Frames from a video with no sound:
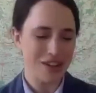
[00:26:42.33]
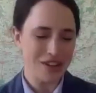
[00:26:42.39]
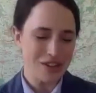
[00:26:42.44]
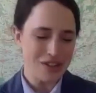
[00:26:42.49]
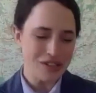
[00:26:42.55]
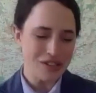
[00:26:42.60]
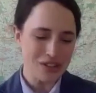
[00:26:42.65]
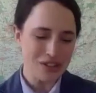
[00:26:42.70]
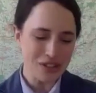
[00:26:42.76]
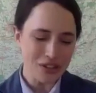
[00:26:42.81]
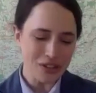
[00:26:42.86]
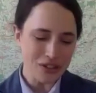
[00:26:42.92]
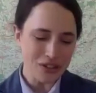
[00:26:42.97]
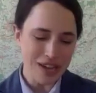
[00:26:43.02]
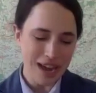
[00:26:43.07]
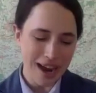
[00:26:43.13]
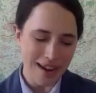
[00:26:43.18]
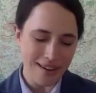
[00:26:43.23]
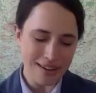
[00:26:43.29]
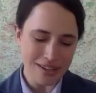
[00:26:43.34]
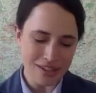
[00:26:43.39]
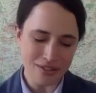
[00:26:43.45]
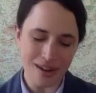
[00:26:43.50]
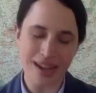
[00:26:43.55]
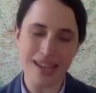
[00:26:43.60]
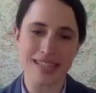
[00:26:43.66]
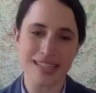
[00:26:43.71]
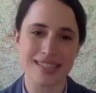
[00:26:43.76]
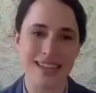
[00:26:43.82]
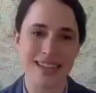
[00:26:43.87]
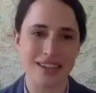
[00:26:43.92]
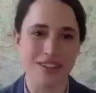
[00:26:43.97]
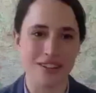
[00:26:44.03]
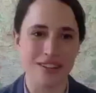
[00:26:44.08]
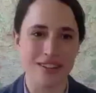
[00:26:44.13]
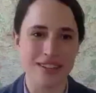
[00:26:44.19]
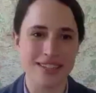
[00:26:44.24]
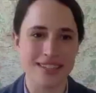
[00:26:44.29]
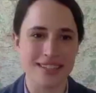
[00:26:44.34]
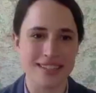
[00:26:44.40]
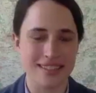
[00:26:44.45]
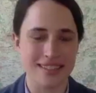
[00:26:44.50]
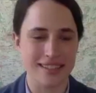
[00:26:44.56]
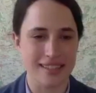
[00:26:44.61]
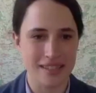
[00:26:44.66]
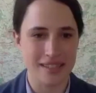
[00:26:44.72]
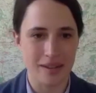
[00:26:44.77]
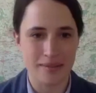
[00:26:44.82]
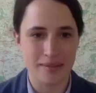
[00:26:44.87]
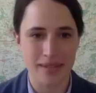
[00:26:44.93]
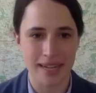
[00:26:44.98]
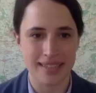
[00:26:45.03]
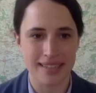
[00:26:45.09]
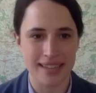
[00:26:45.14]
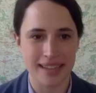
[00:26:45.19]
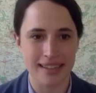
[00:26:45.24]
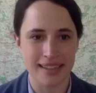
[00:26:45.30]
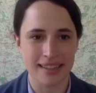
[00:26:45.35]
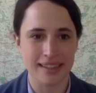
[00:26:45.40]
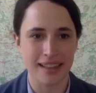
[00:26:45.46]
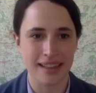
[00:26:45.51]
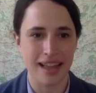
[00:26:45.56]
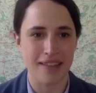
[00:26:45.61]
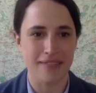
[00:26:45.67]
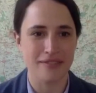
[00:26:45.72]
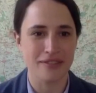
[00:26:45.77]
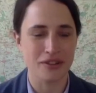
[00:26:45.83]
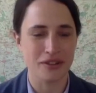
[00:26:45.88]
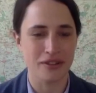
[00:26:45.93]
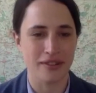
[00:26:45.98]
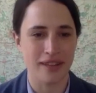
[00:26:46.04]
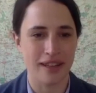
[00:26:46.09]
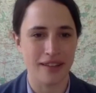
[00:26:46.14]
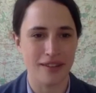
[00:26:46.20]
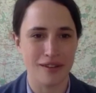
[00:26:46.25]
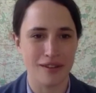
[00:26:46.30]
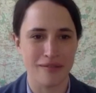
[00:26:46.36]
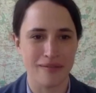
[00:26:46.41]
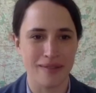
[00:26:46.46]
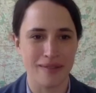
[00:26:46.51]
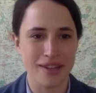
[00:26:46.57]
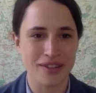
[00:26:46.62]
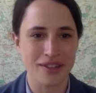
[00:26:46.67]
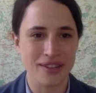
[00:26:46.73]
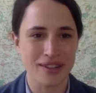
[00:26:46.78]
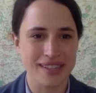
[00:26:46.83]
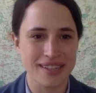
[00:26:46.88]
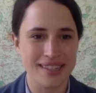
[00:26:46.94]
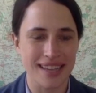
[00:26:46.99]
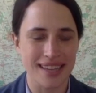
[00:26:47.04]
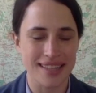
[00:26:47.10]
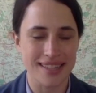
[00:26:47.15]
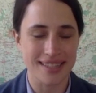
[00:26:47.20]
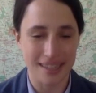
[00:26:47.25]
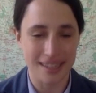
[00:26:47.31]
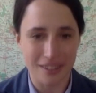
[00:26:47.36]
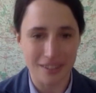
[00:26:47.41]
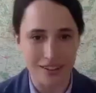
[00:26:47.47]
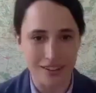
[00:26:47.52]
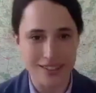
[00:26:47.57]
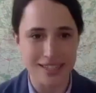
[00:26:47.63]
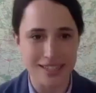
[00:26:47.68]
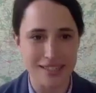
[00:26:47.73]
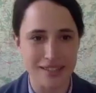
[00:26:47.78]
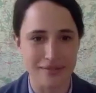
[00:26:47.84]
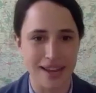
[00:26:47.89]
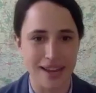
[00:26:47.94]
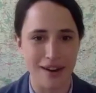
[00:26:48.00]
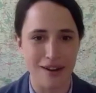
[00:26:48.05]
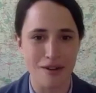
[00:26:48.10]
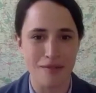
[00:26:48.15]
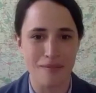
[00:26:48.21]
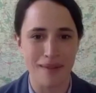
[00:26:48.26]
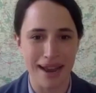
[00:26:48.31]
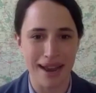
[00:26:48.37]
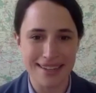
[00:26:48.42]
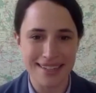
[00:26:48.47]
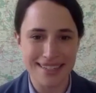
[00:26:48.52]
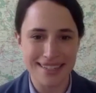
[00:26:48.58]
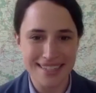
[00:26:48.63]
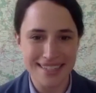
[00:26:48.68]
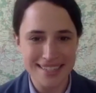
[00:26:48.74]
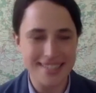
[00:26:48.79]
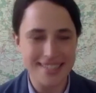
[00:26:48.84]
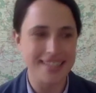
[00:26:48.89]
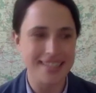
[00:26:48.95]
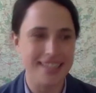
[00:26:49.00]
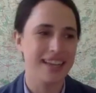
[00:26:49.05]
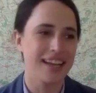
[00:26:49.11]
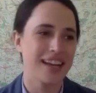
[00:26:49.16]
So you characterize technologies that subject daily life to evaluative metrics as technologies of narrow-mindedness.